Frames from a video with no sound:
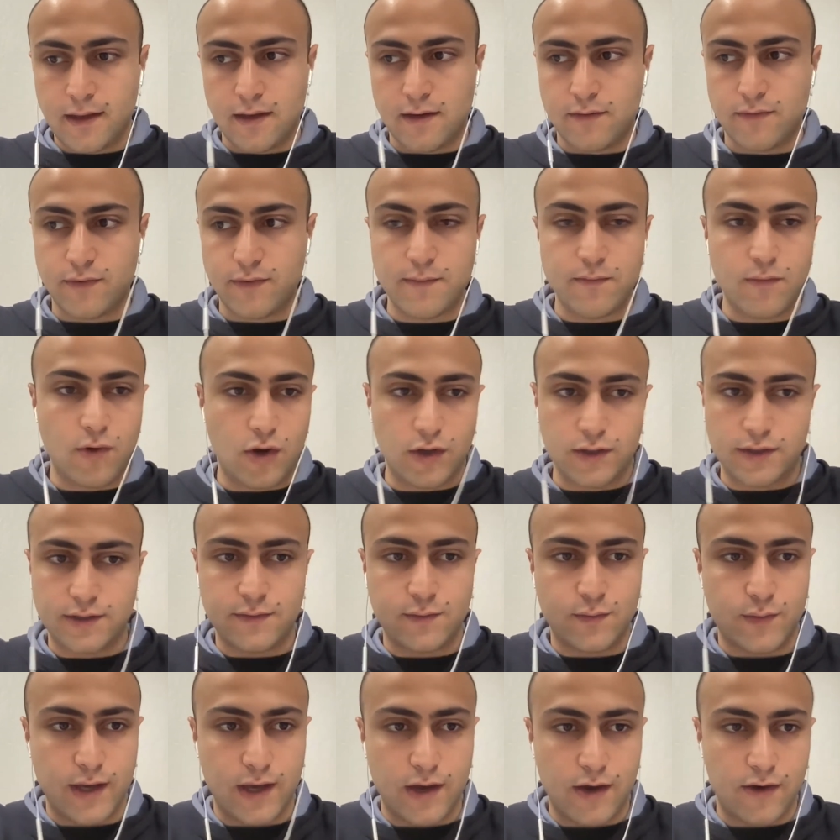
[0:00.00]
remote
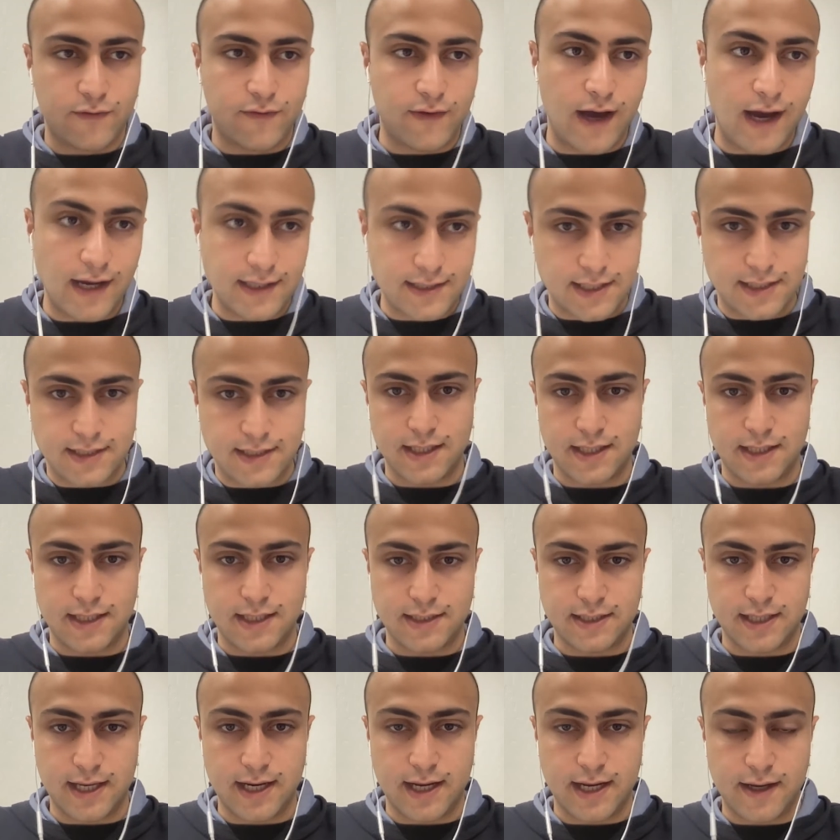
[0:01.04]
way of accessing this
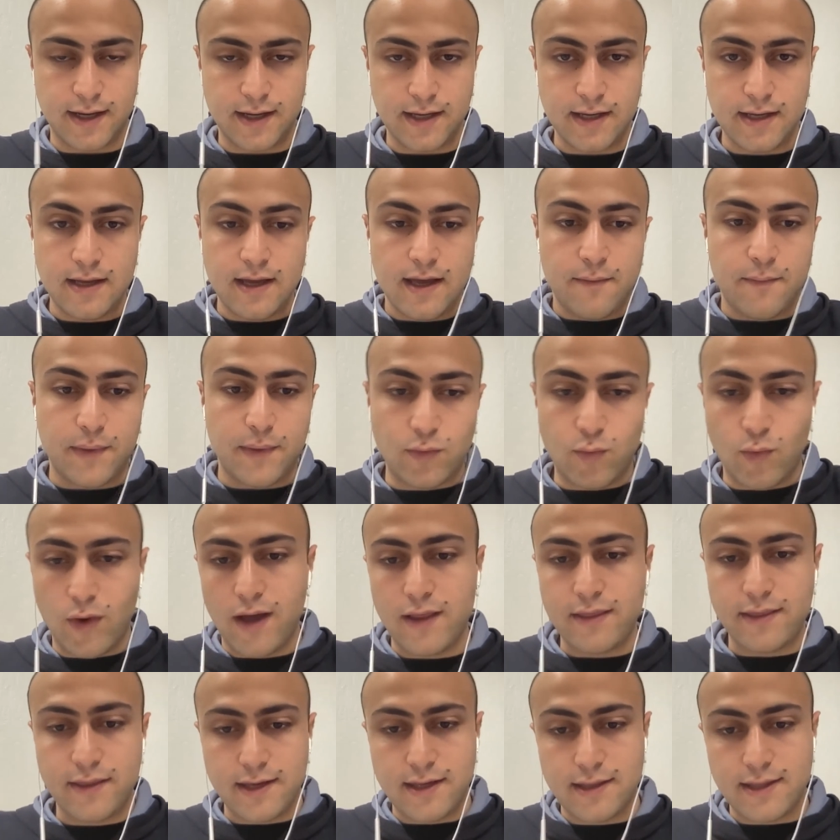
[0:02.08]
data. But
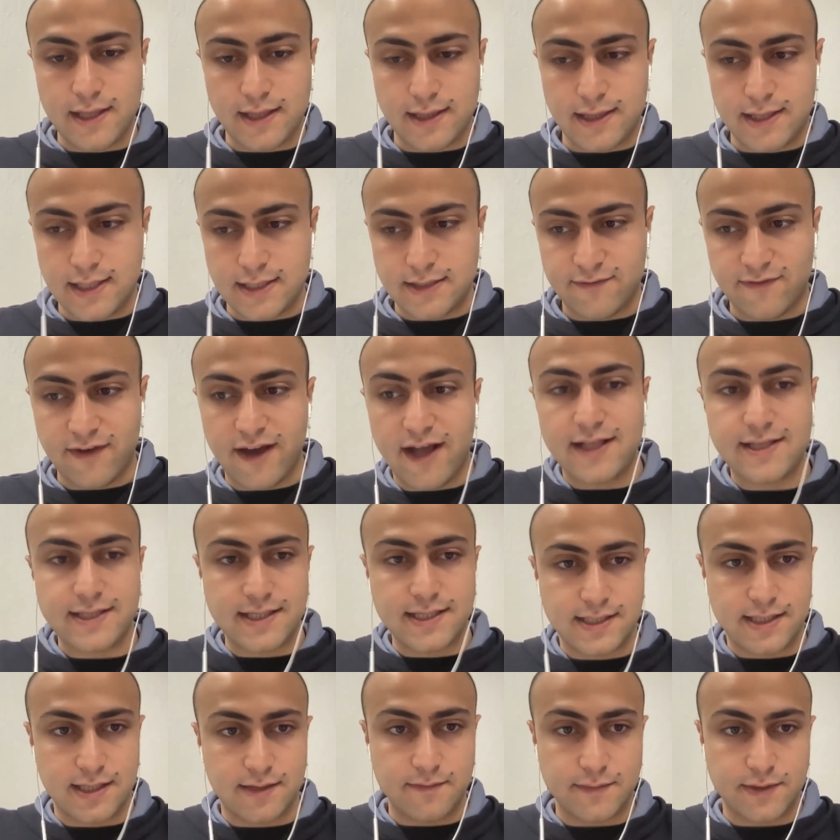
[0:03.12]
one thing that these file
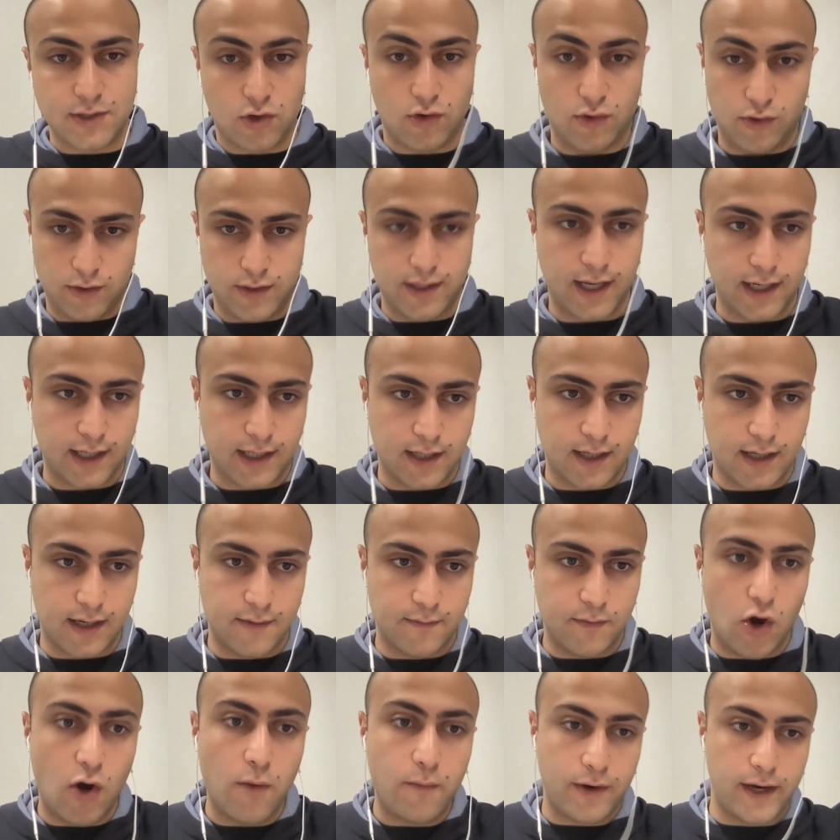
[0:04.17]
systems or like
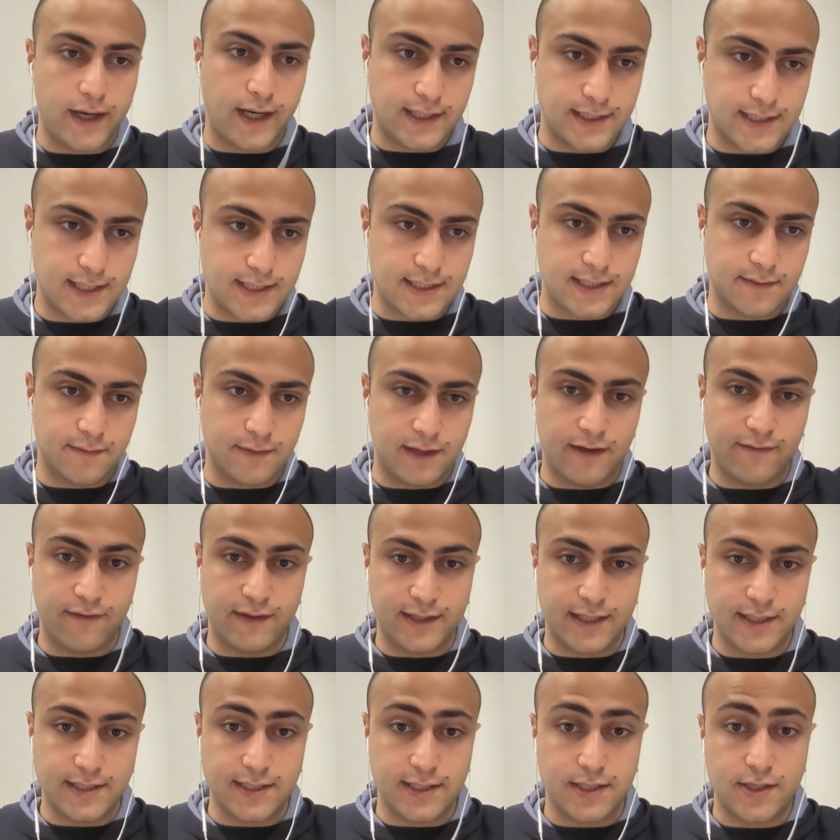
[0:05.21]
operating system level
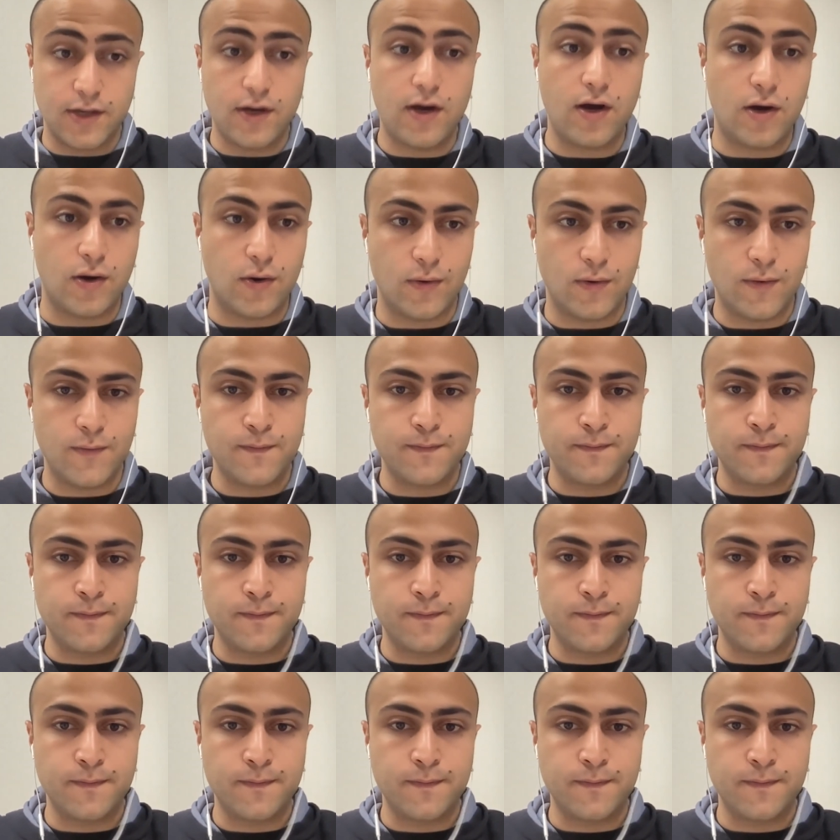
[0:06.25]
doesn't know